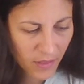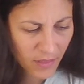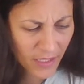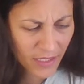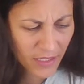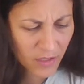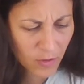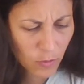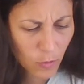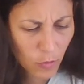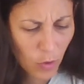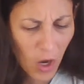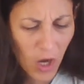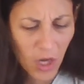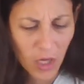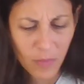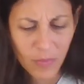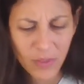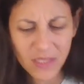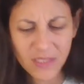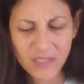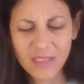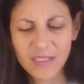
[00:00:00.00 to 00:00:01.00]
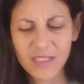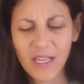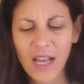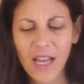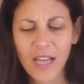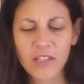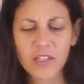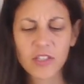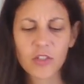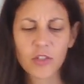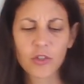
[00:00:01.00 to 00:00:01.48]
Like a rock being
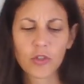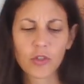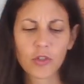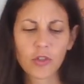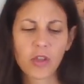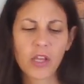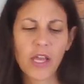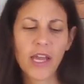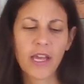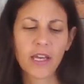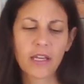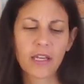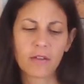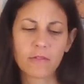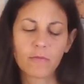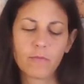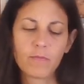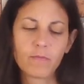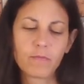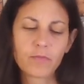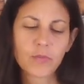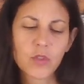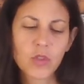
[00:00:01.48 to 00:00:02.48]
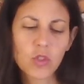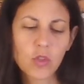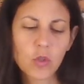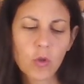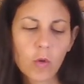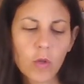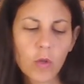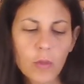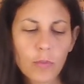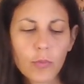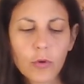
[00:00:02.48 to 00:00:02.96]
tied to your leg and
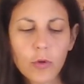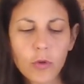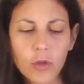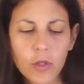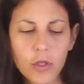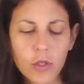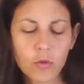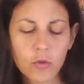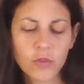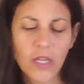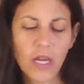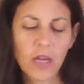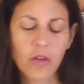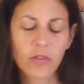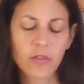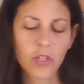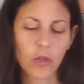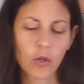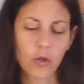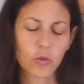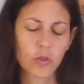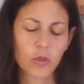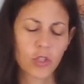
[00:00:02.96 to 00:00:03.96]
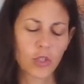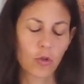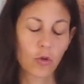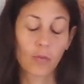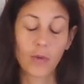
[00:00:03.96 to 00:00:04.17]
slowly pulling you down the ocean.